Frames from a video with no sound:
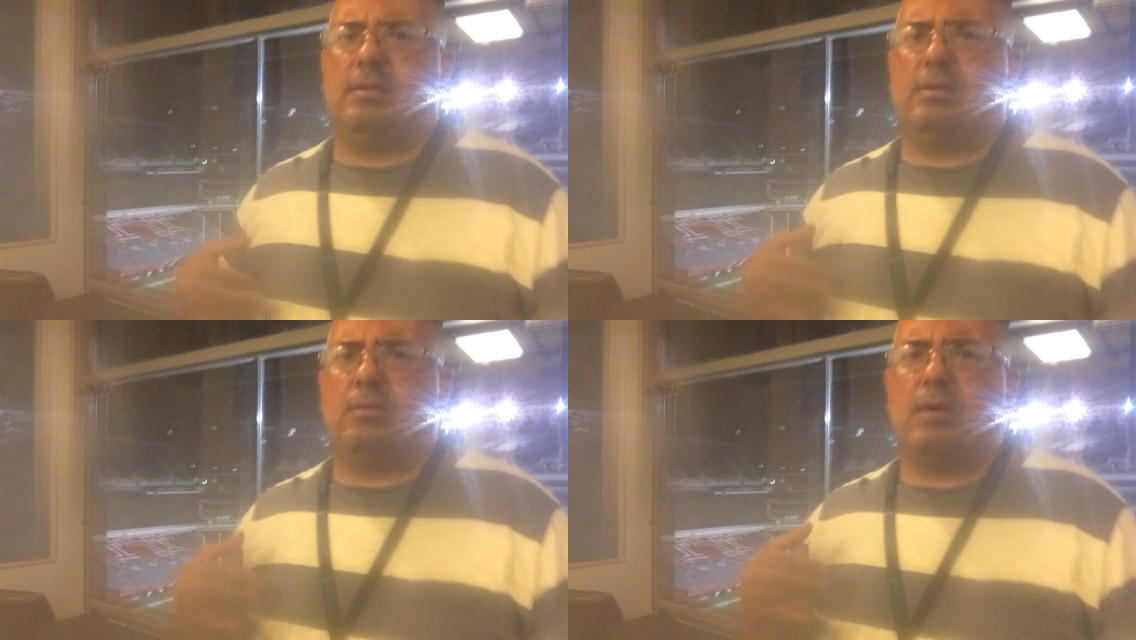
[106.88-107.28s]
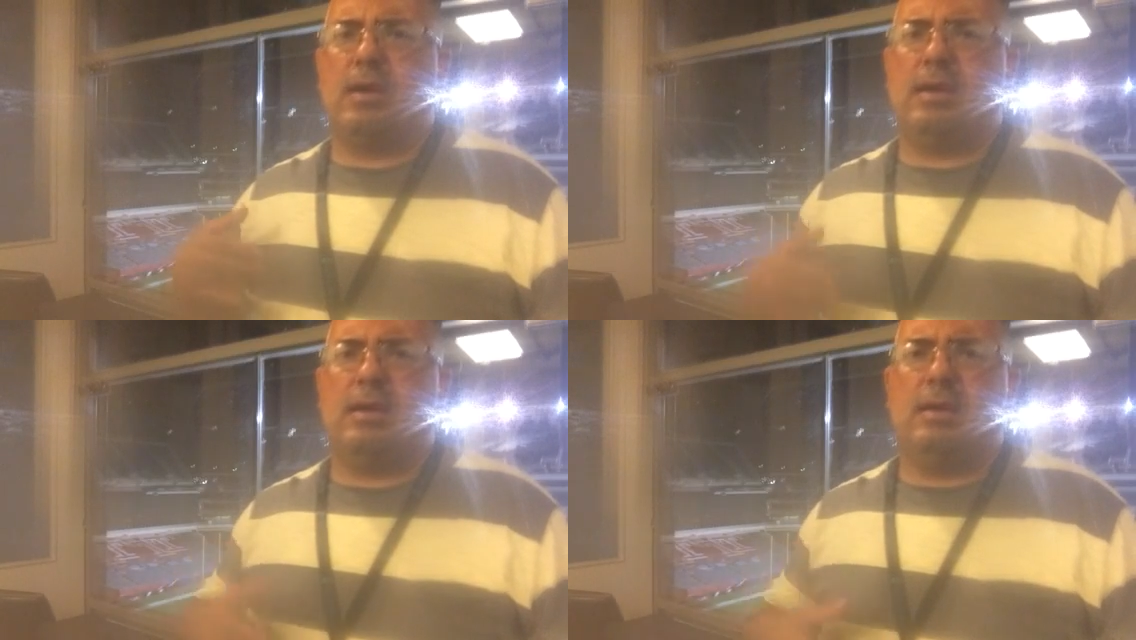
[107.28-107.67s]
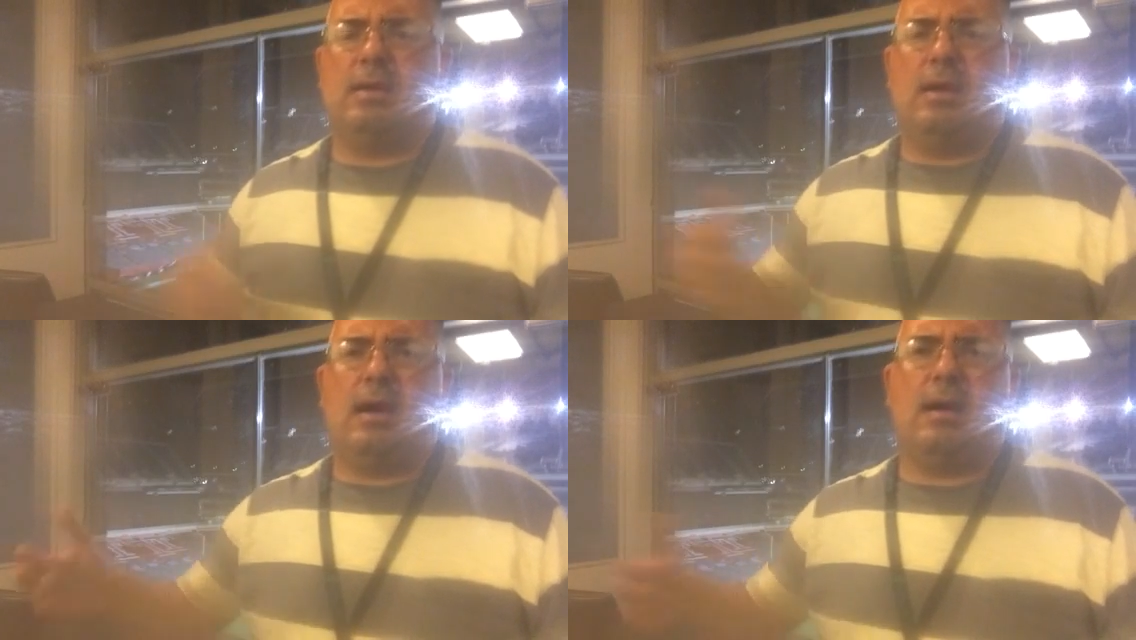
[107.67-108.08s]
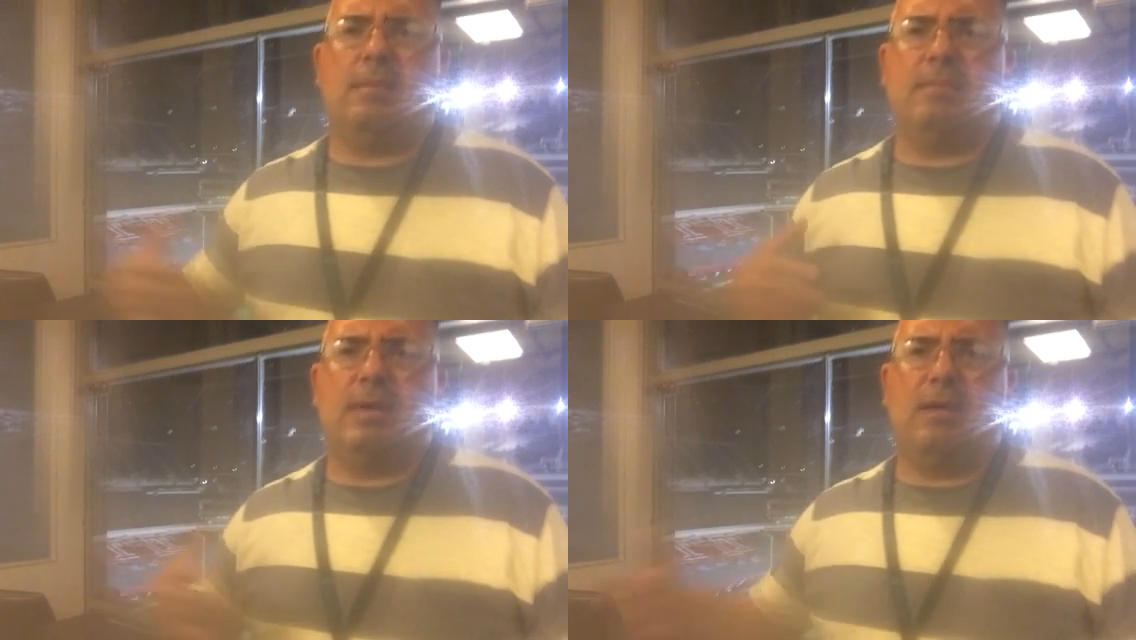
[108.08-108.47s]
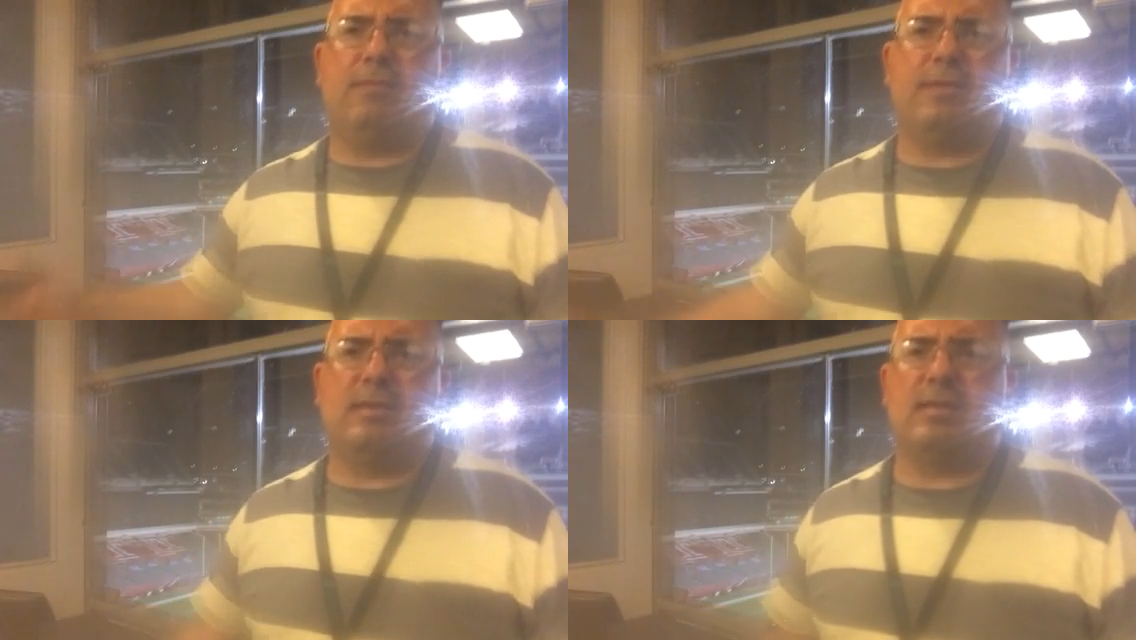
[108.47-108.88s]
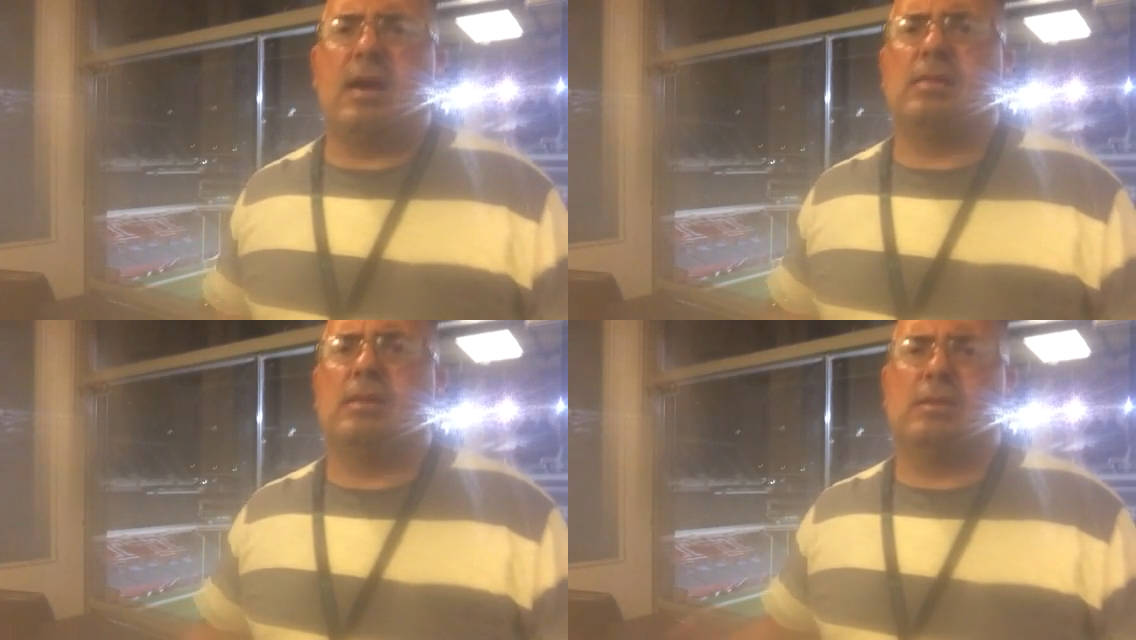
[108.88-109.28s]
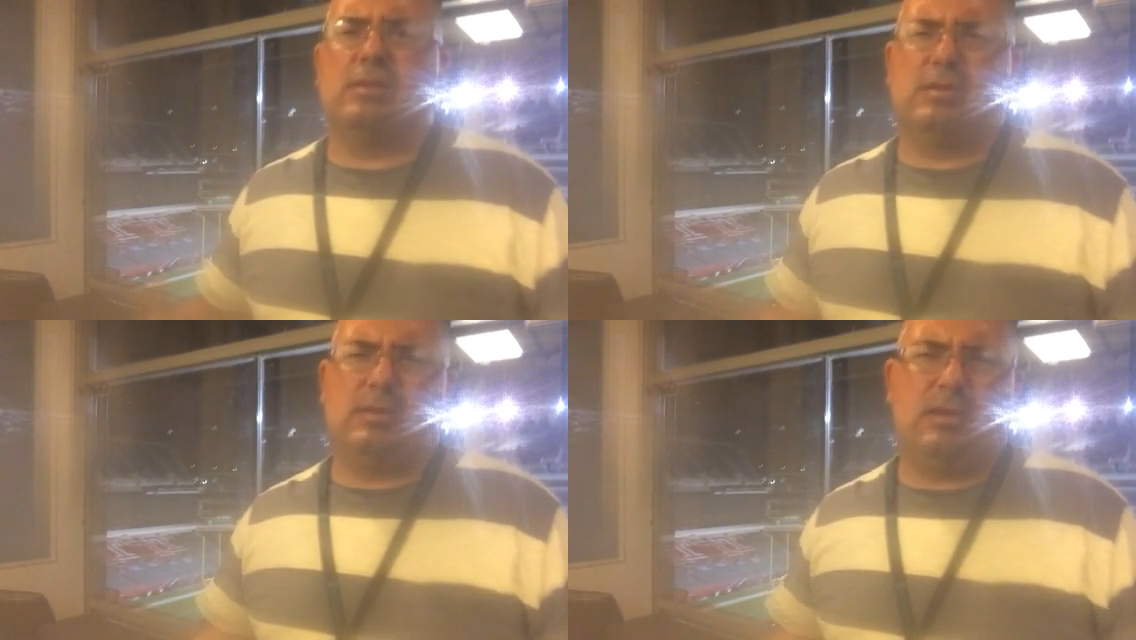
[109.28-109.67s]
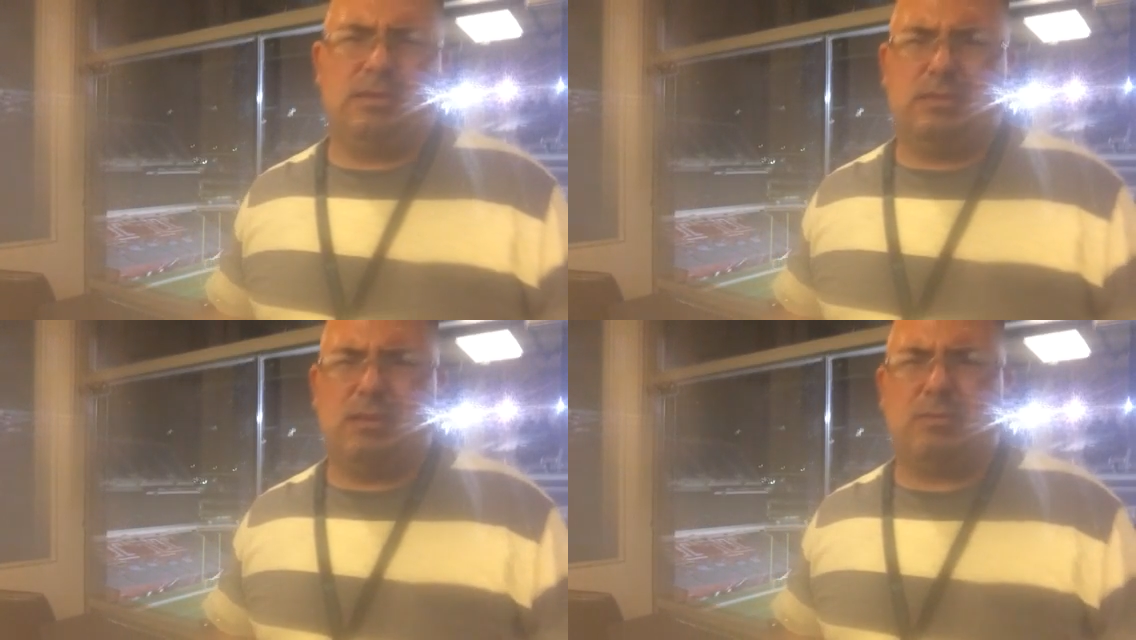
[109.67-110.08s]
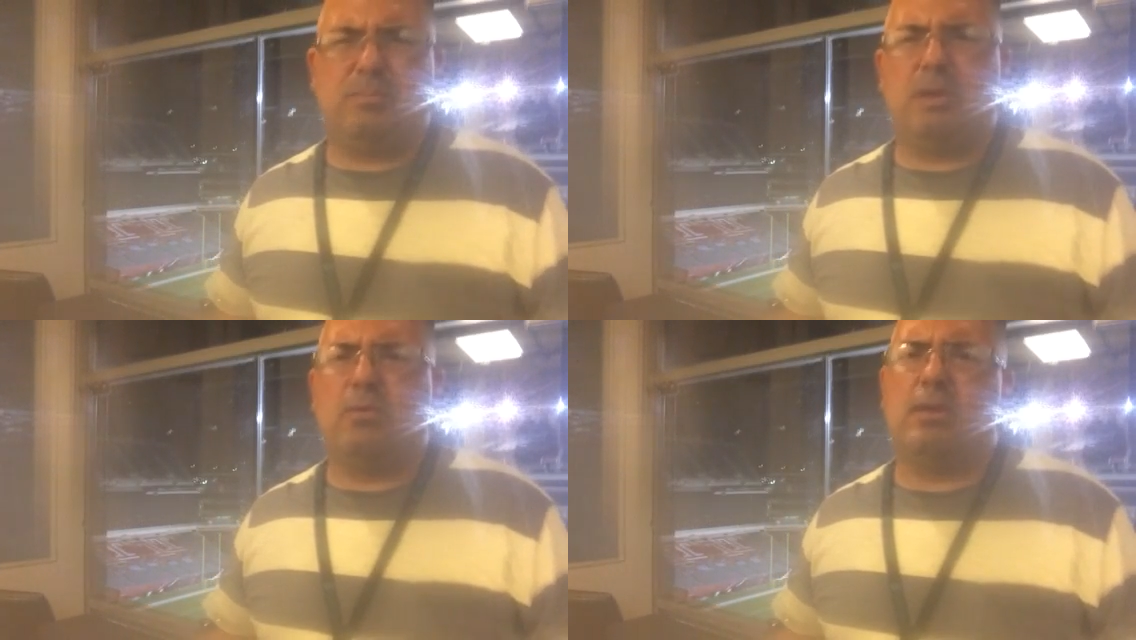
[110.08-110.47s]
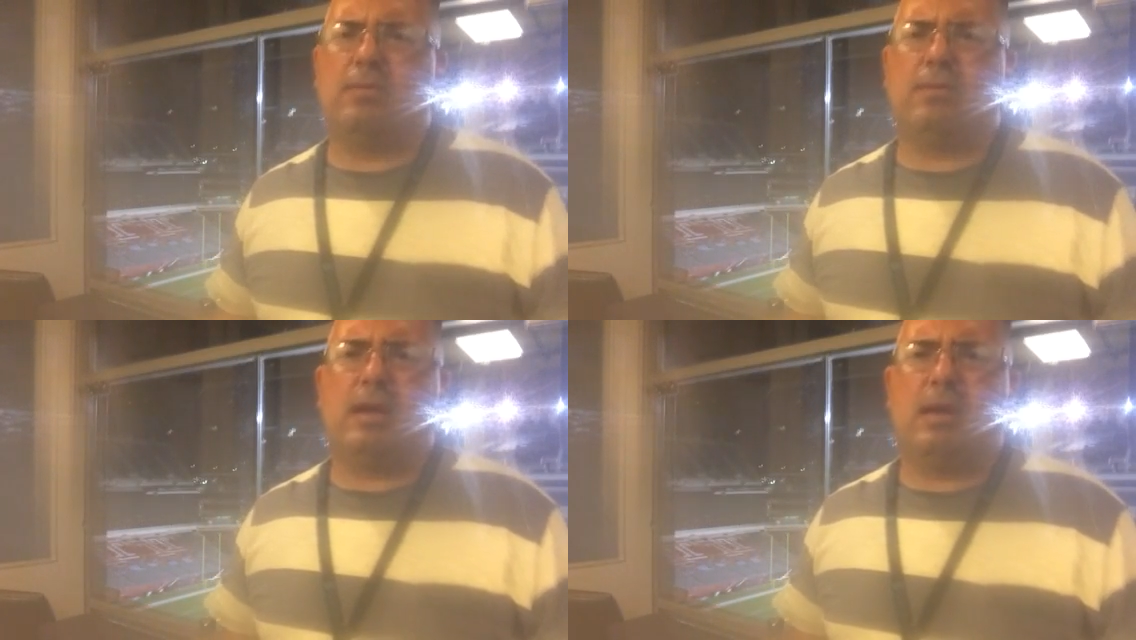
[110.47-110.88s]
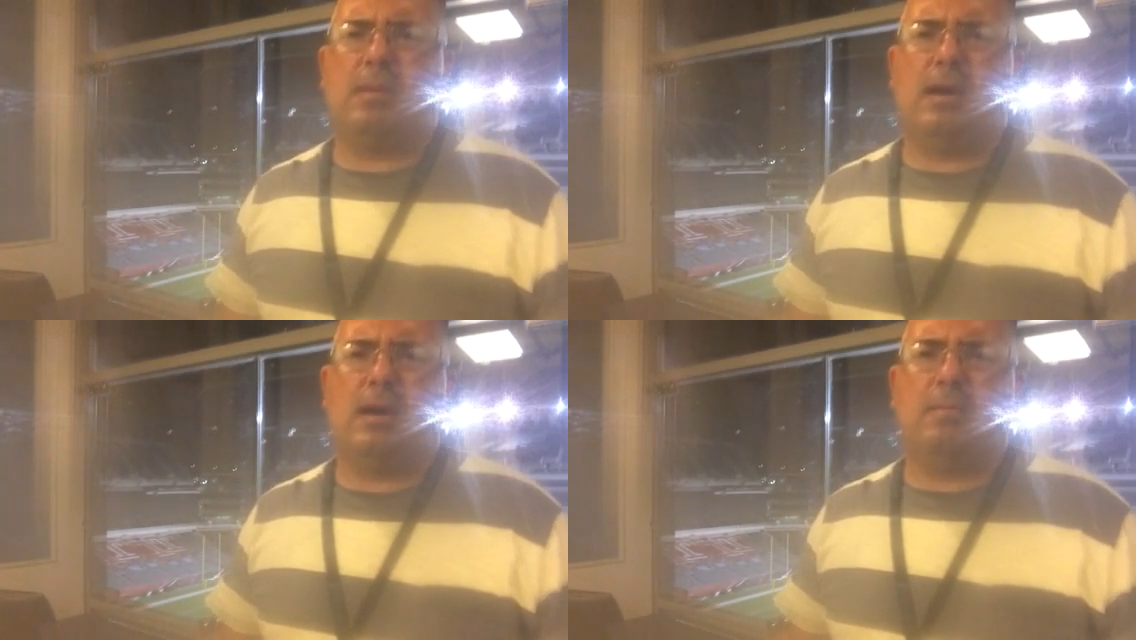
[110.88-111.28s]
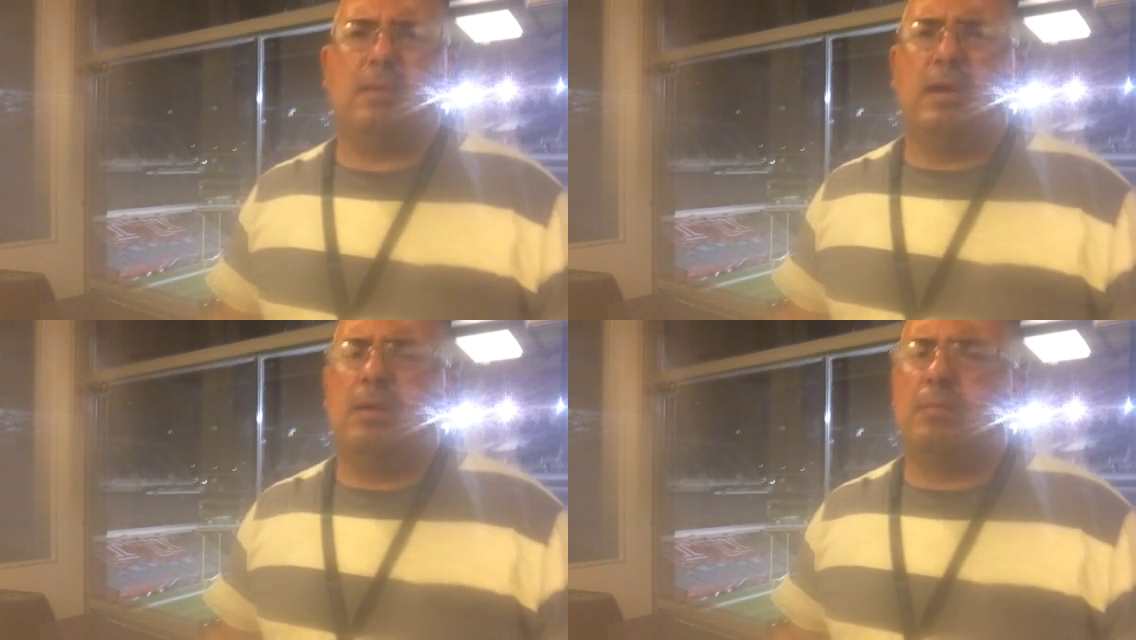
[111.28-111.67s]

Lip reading: the right emphasis on this big win for them.